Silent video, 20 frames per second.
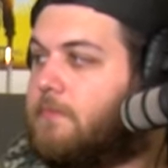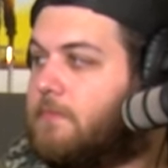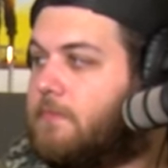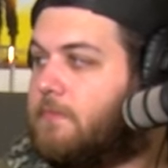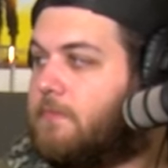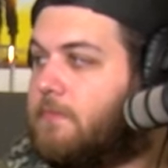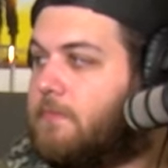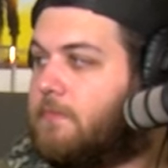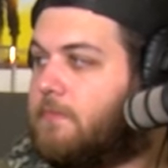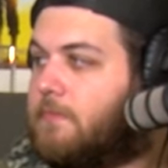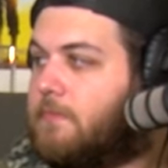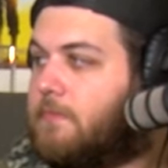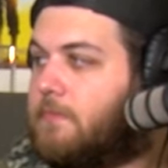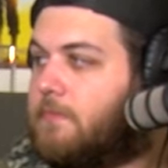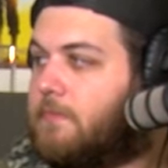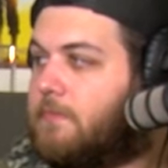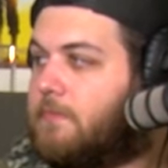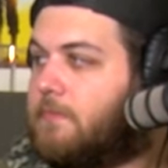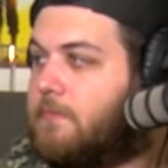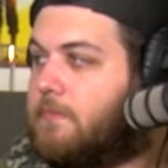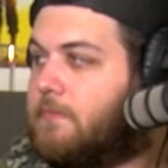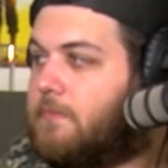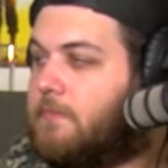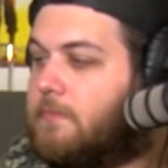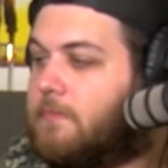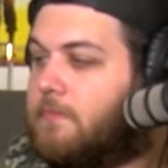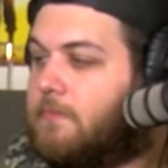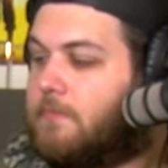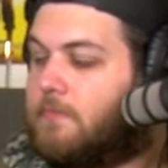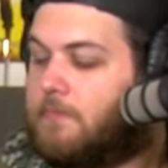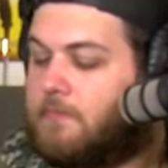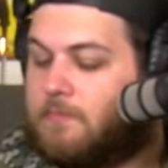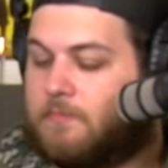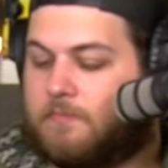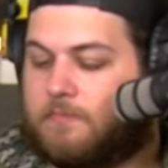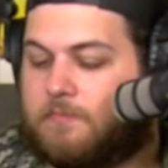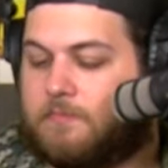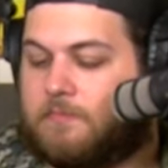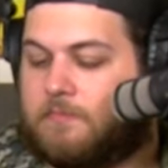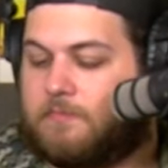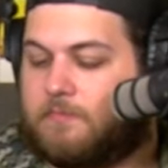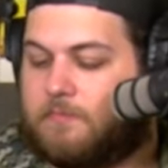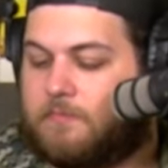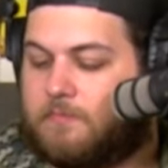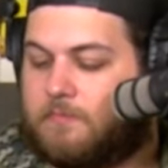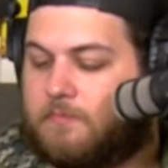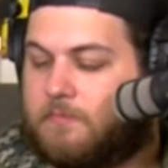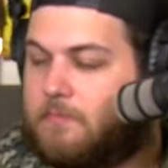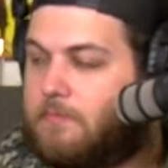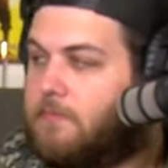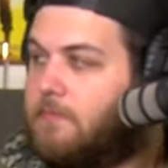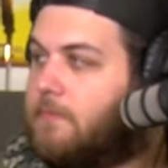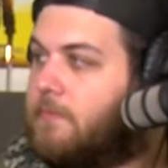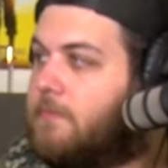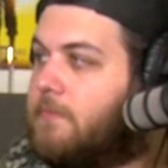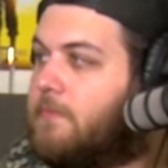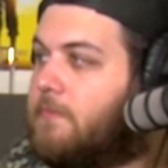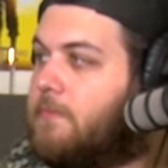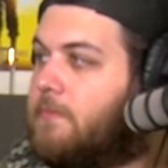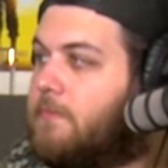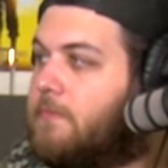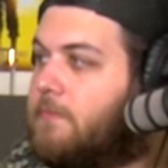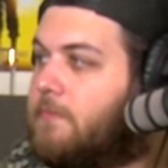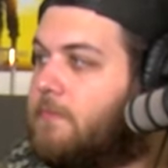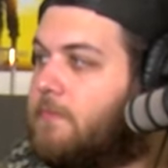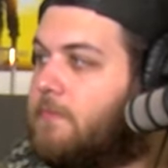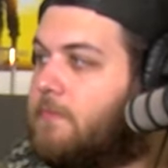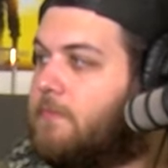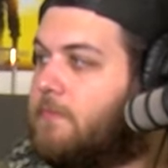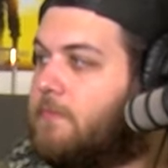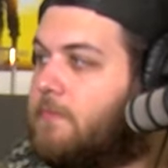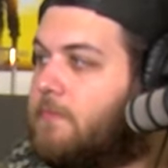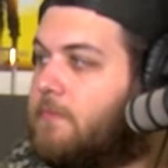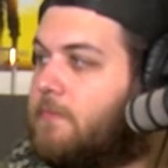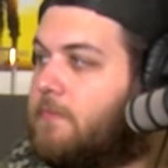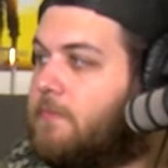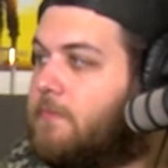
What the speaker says: No words are spoken by the person on screen.